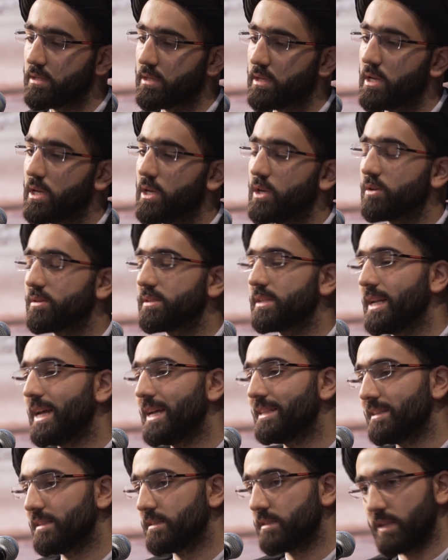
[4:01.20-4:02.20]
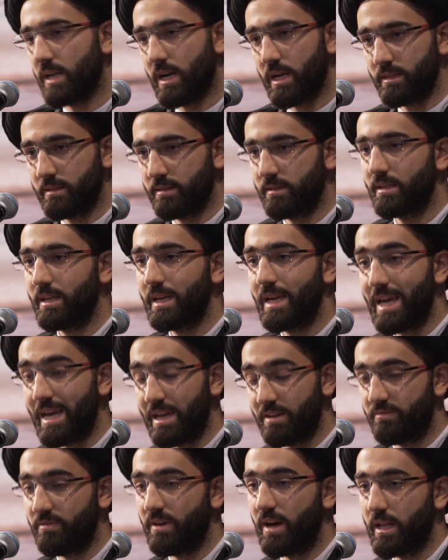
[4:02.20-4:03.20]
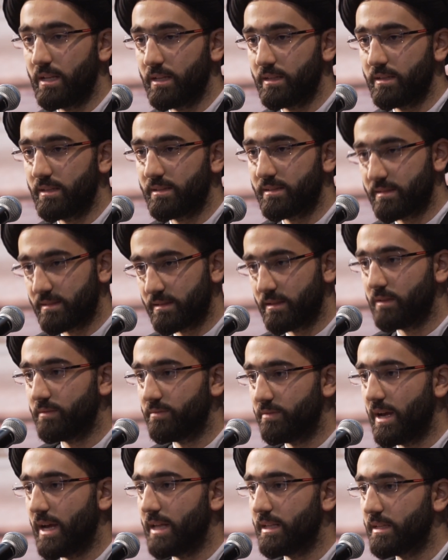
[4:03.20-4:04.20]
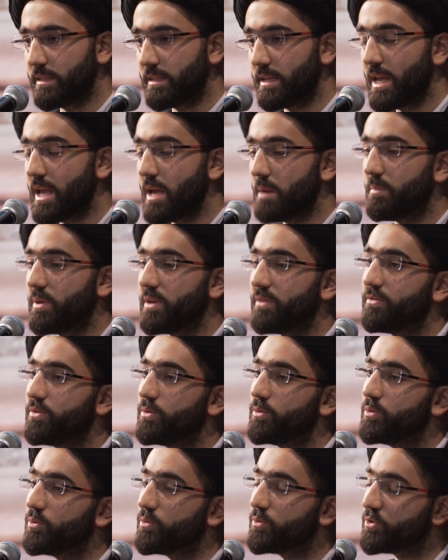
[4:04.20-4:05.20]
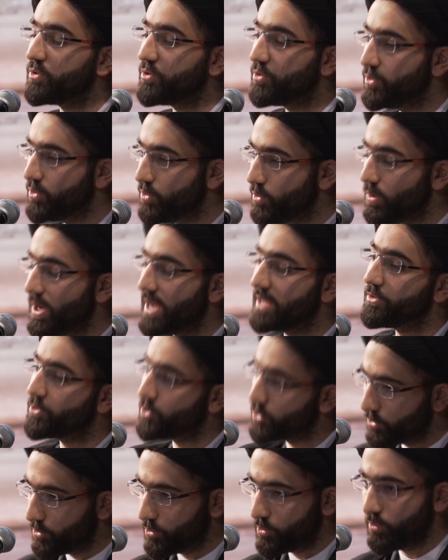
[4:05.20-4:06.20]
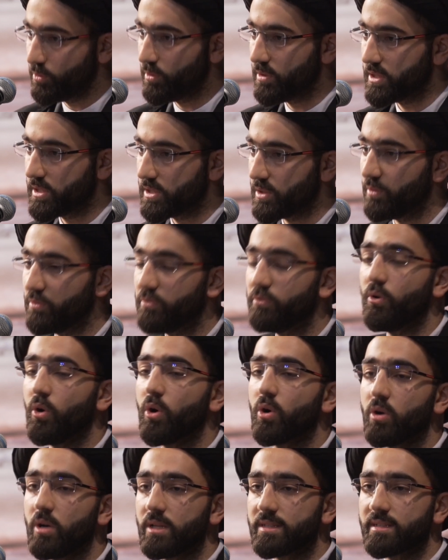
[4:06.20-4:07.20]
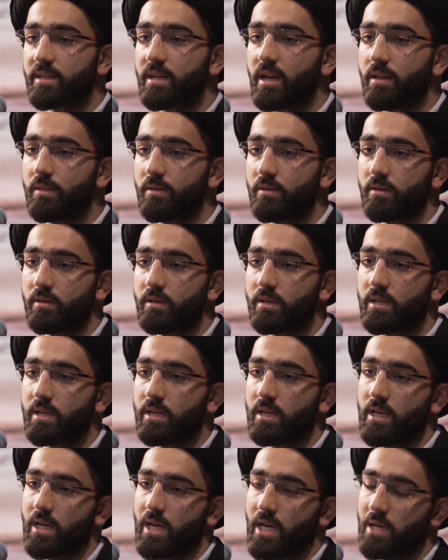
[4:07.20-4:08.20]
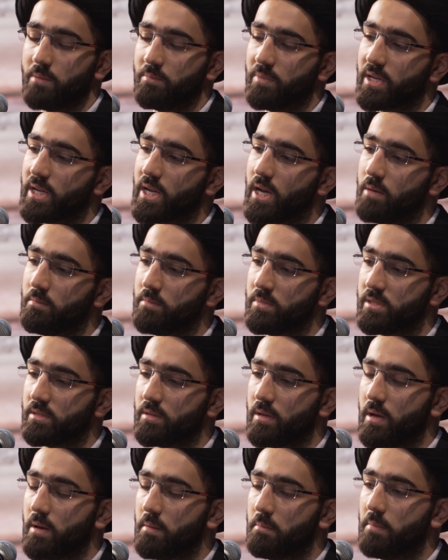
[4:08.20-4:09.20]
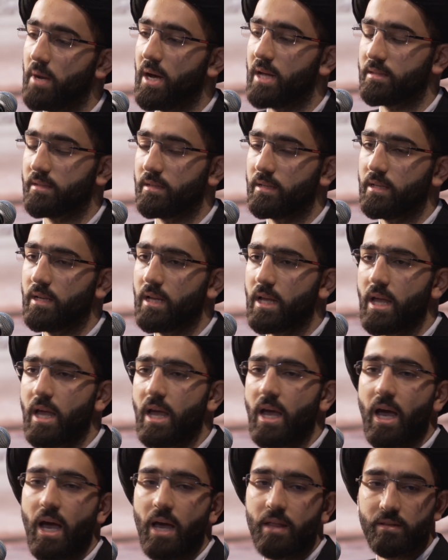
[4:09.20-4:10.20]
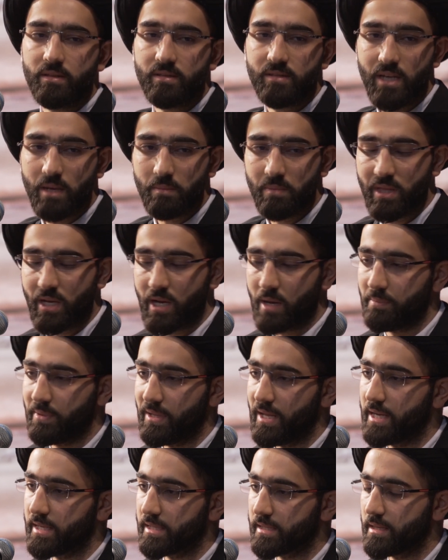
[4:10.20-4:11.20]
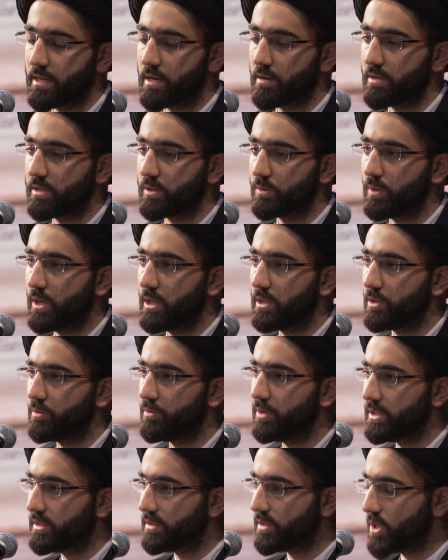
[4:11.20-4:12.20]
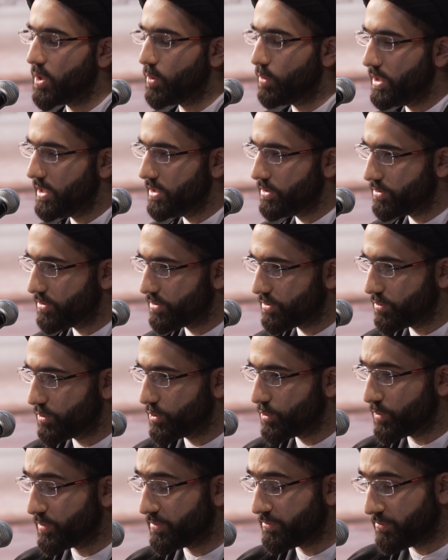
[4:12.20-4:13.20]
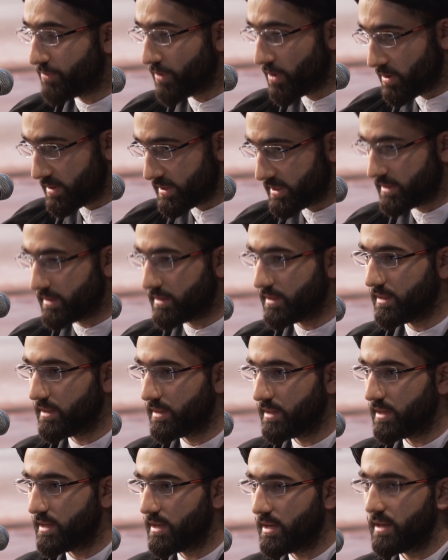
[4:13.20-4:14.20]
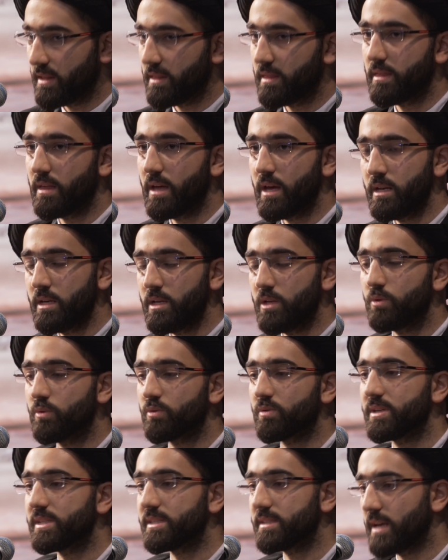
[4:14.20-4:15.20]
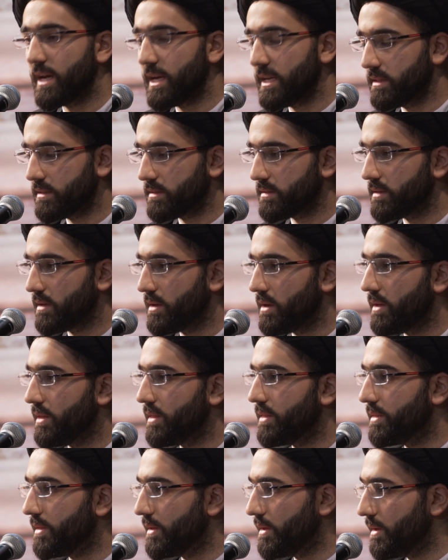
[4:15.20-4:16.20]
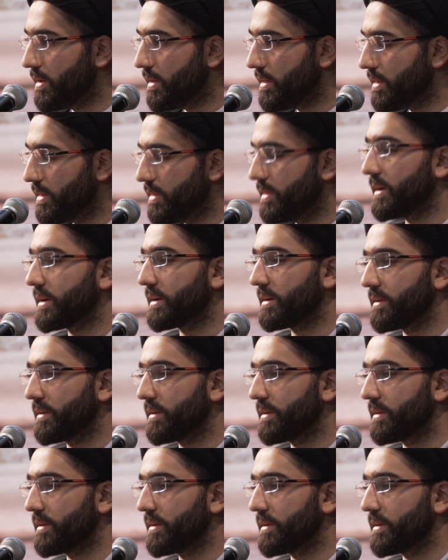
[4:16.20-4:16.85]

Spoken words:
your salat is not invalid, it's still valid. But if you do 2 and 2, so 4 altogether, it becomes batil. And the same thing applies there as well. You need to go into sujood first, then you recite the dhikr.